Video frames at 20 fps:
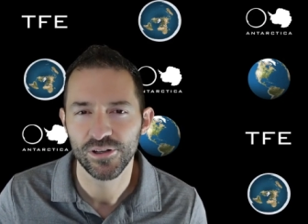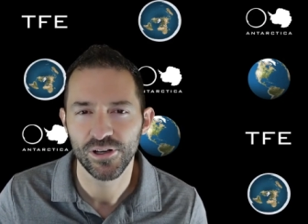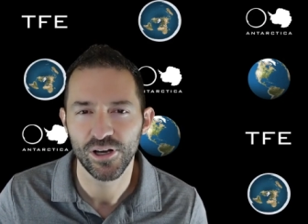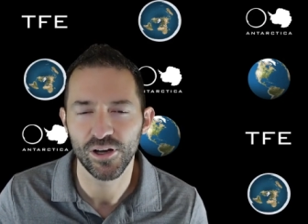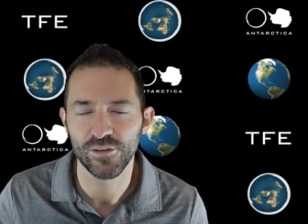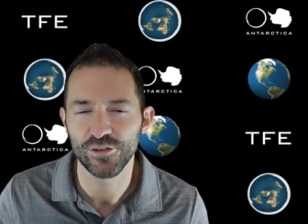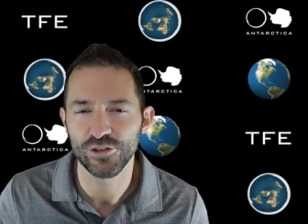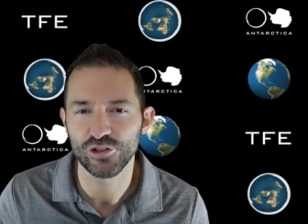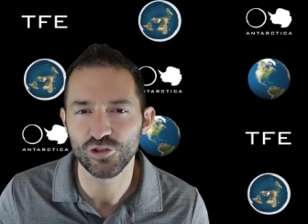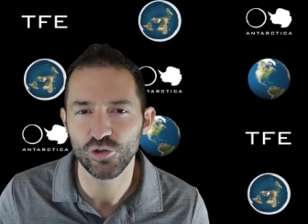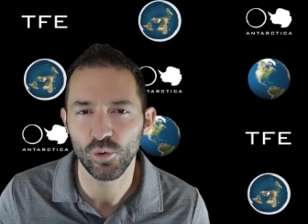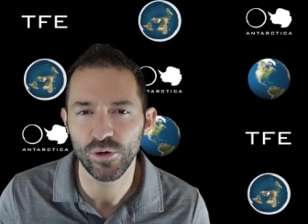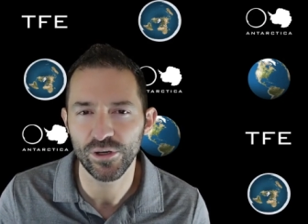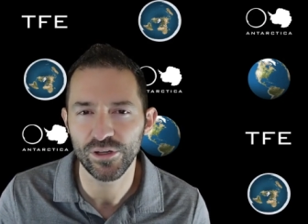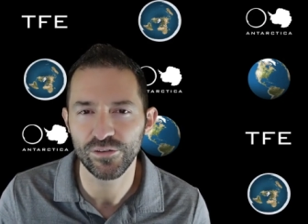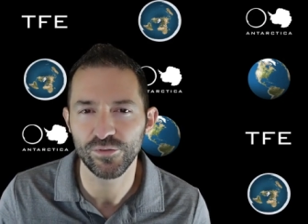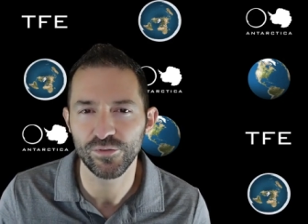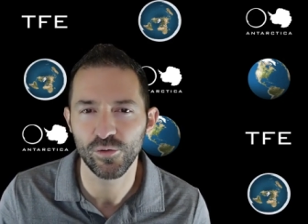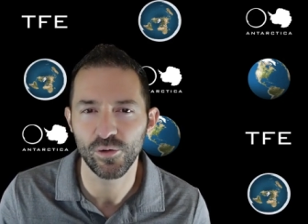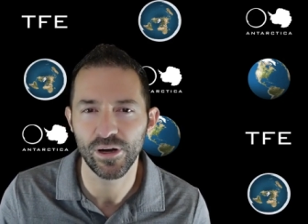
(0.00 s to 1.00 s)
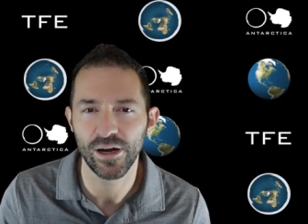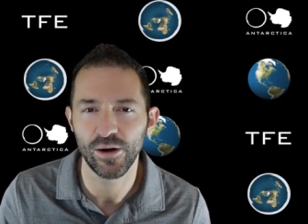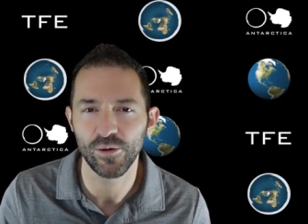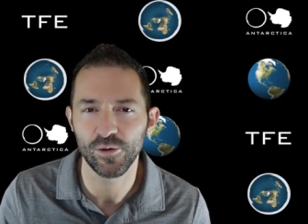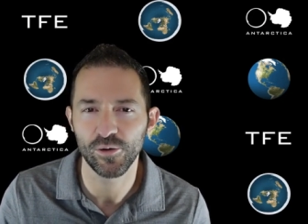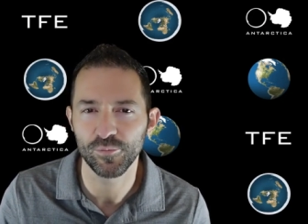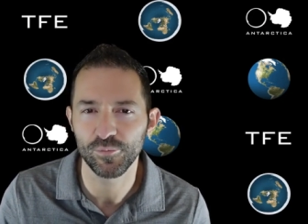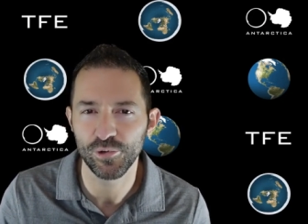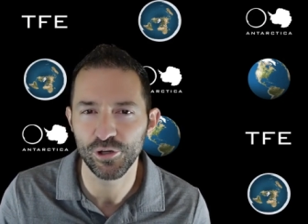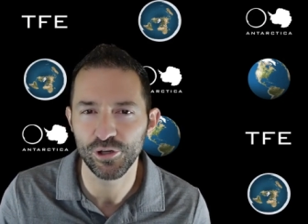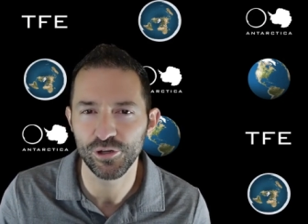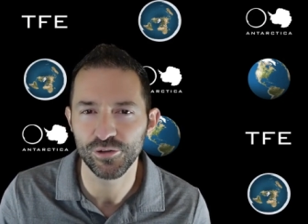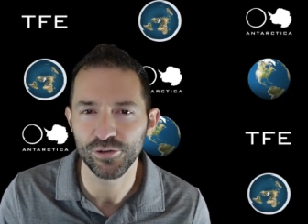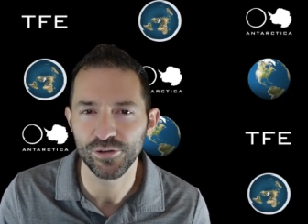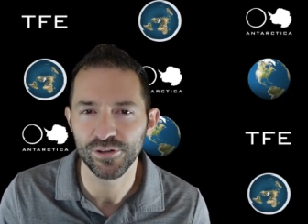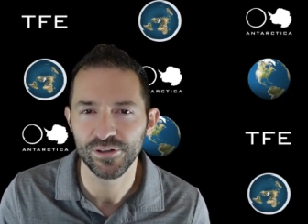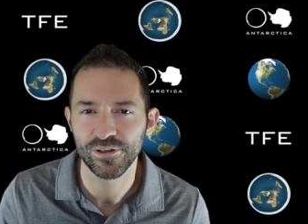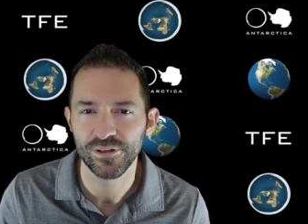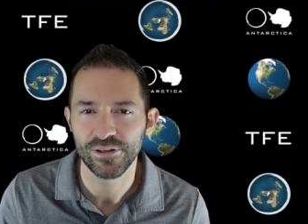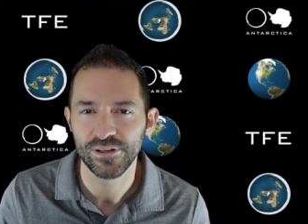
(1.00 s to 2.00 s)
of a 24-hour
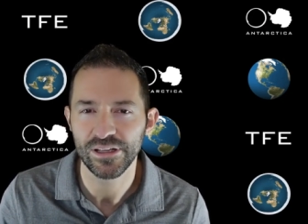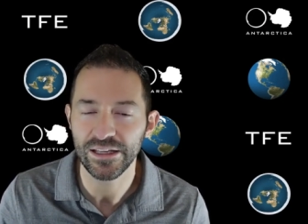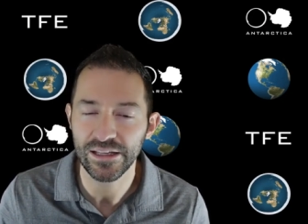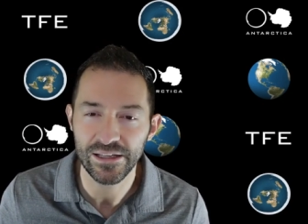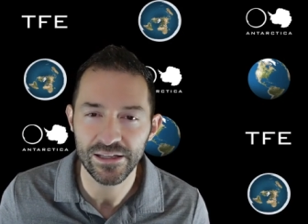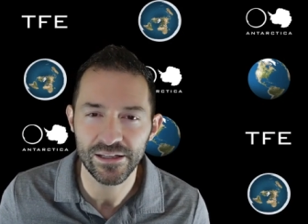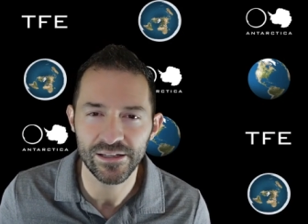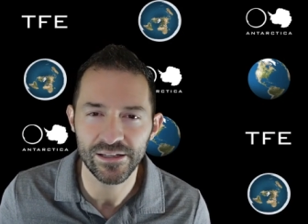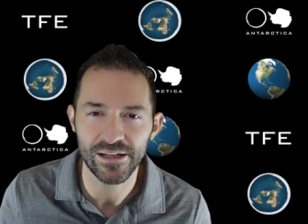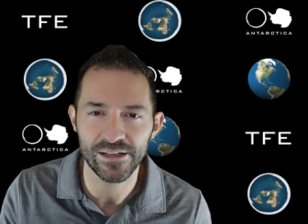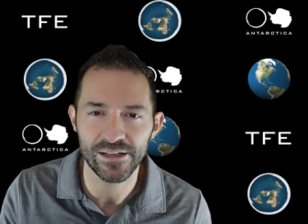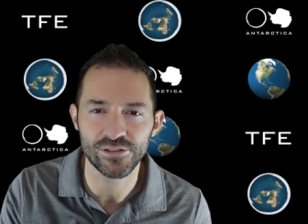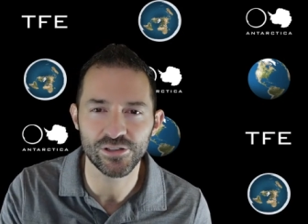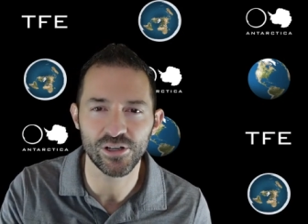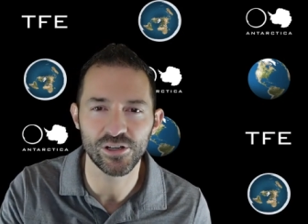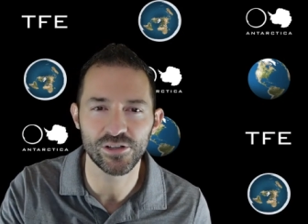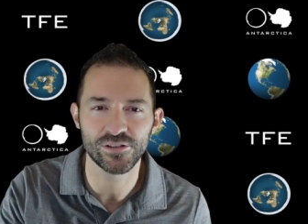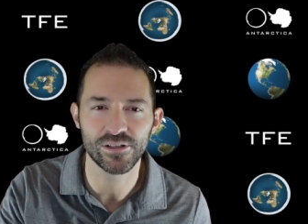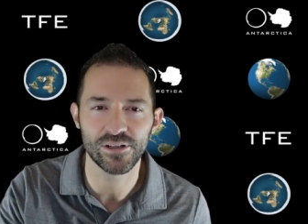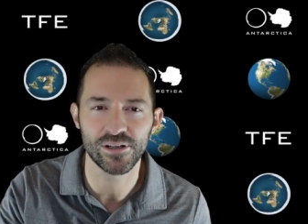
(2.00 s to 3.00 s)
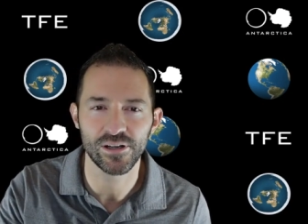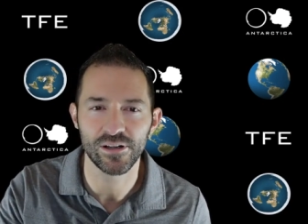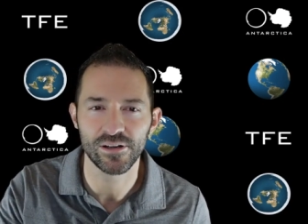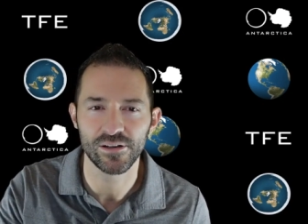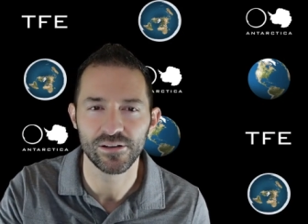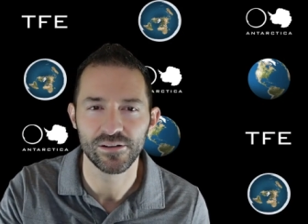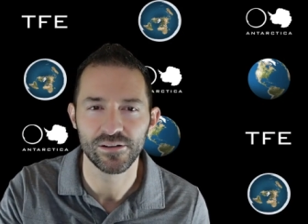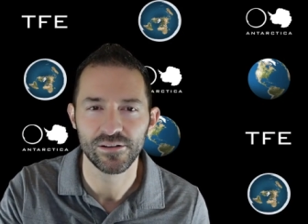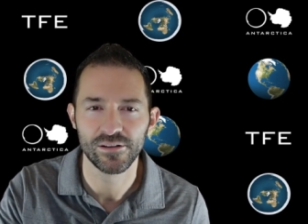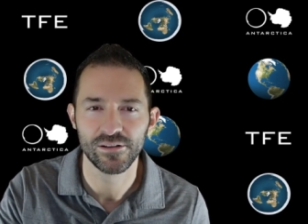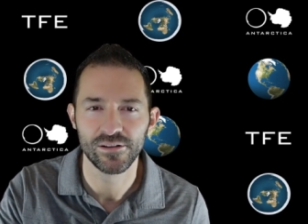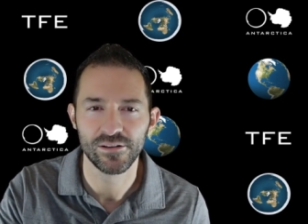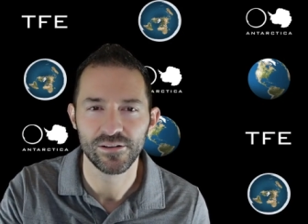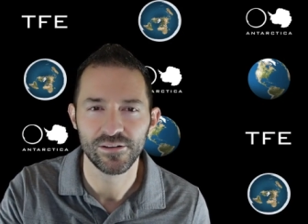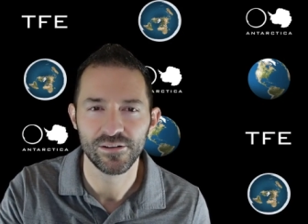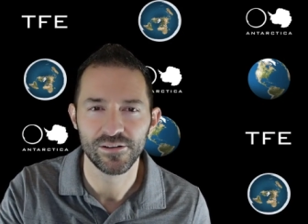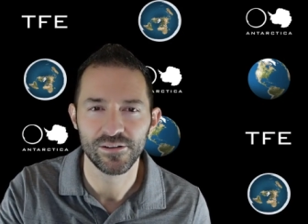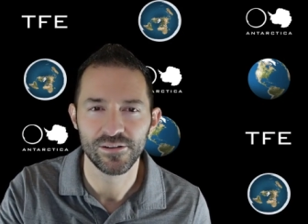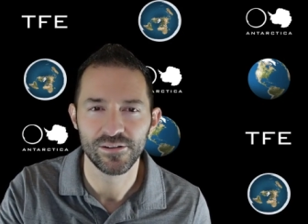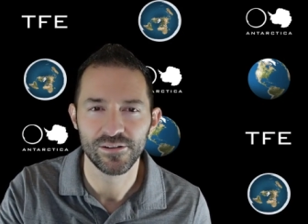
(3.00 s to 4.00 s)
moon in Antarctica.
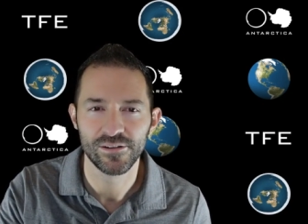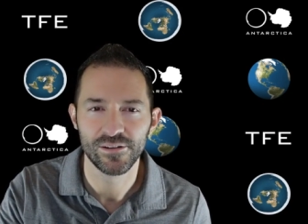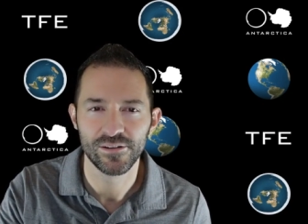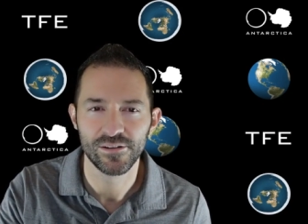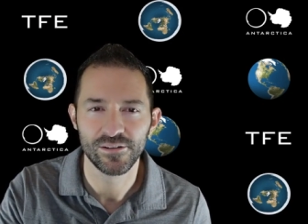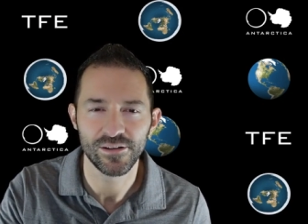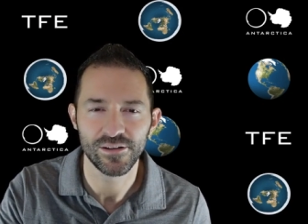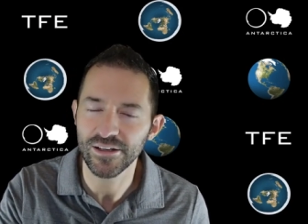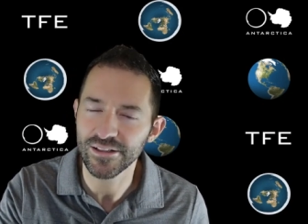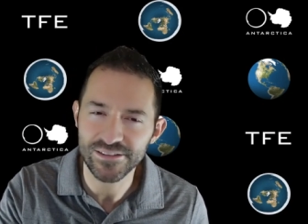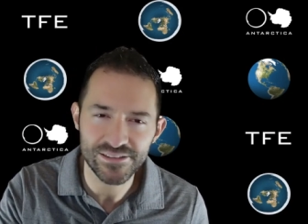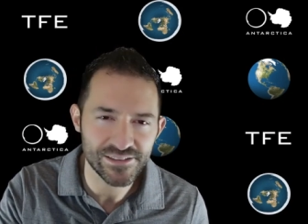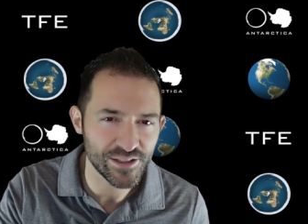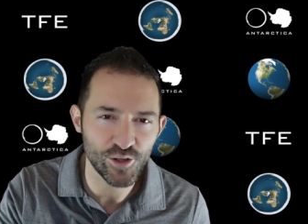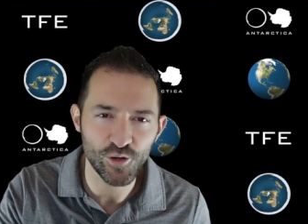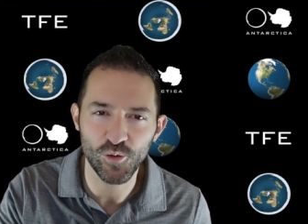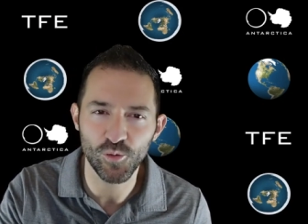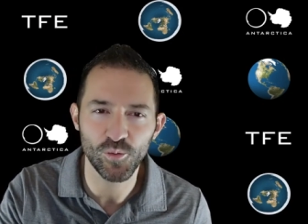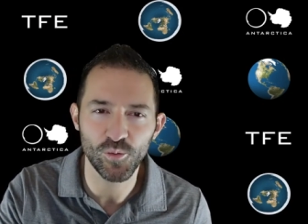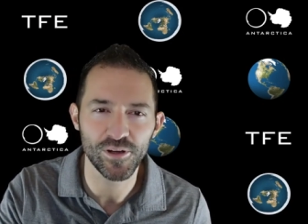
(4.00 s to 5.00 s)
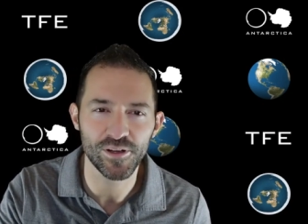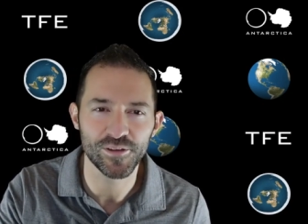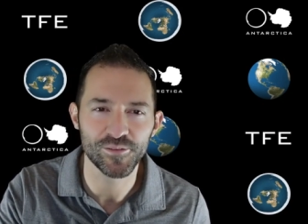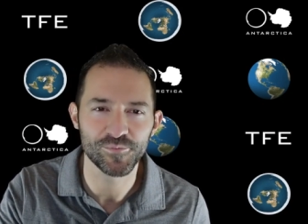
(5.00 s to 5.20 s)
Not a single one.